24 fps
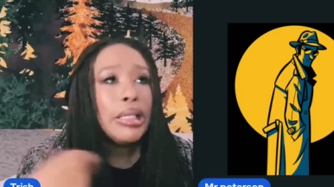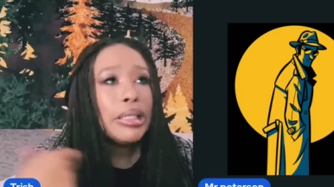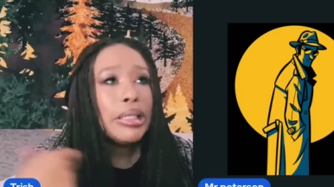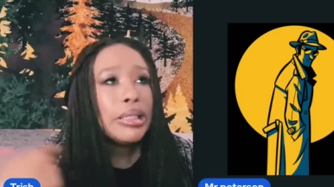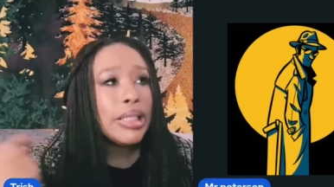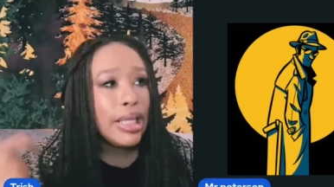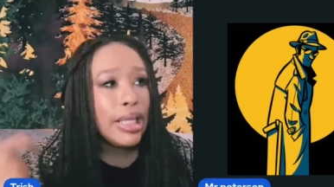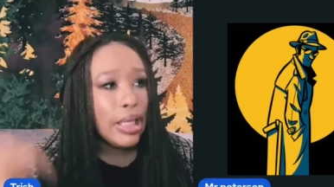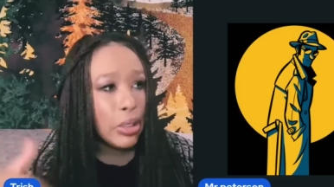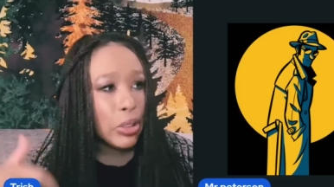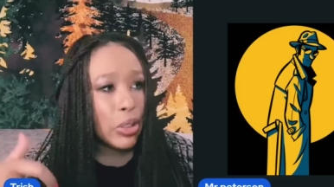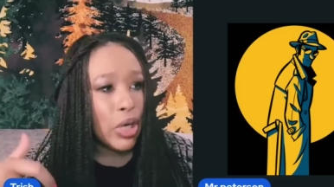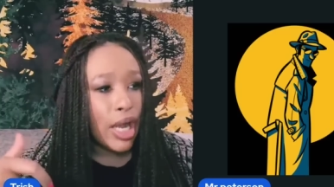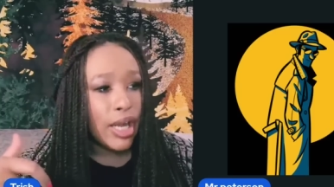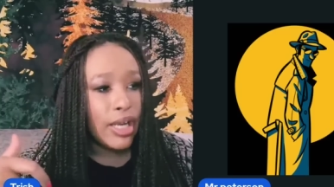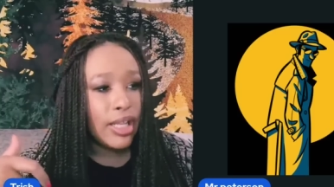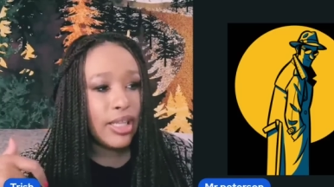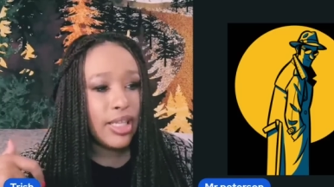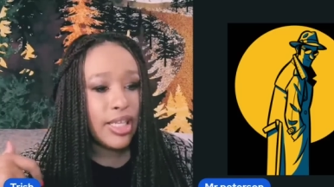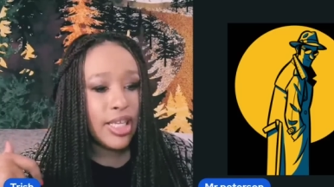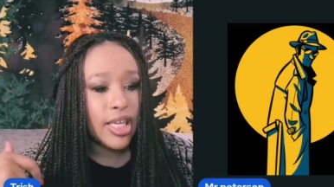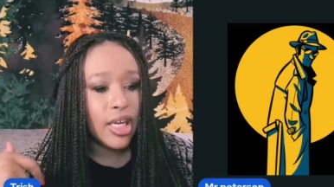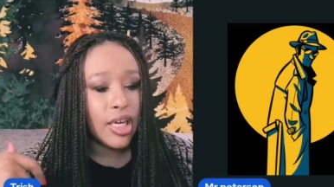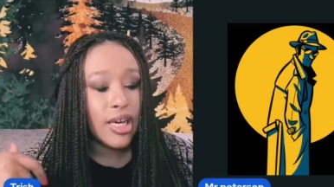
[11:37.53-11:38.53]
later on in
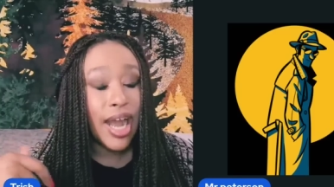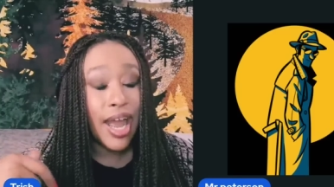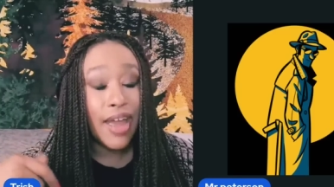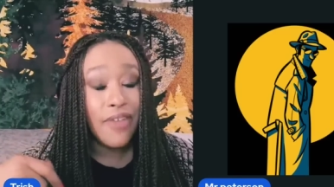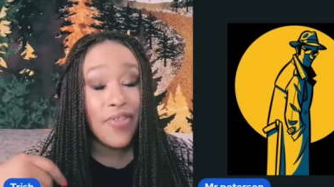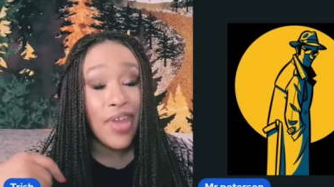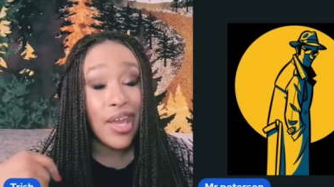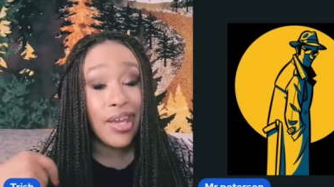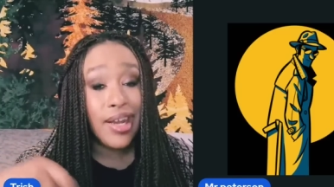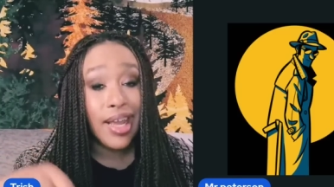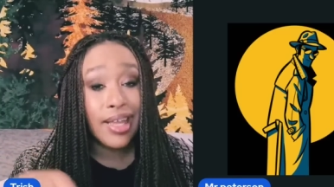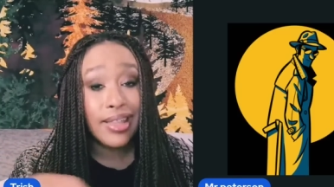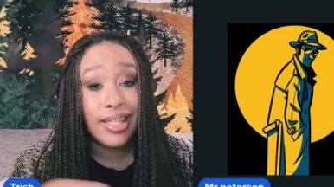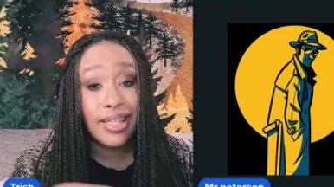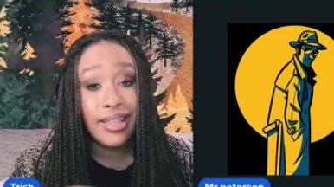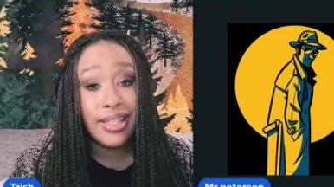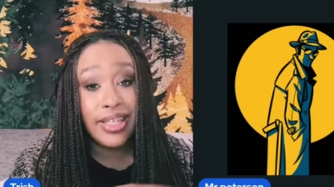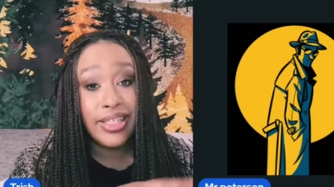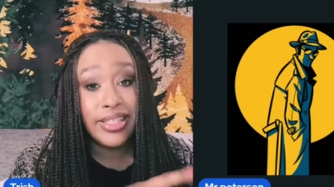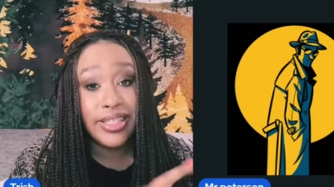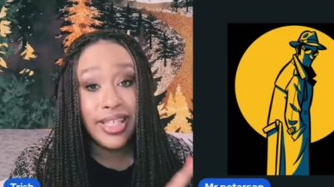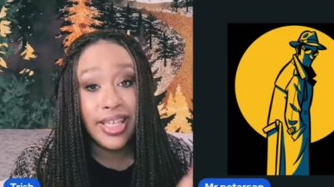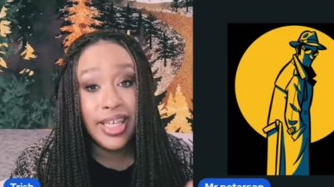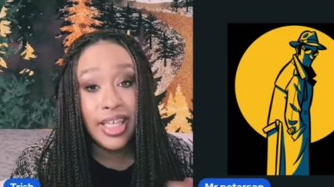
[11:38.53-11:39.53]
the year i found out that
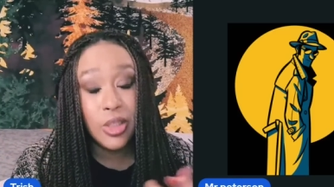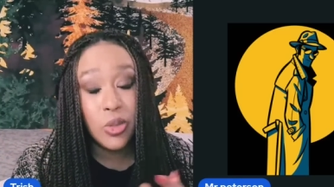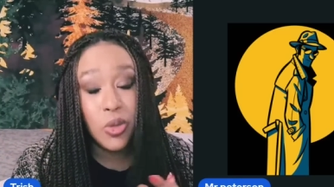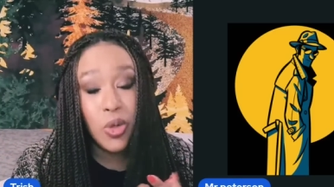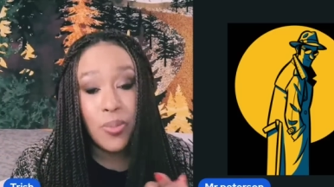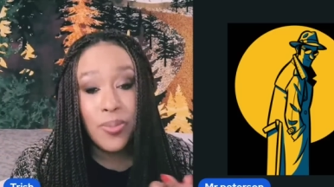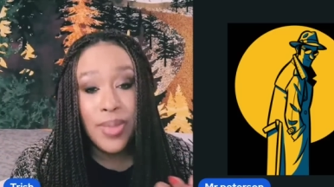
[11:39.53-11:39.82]
these kids were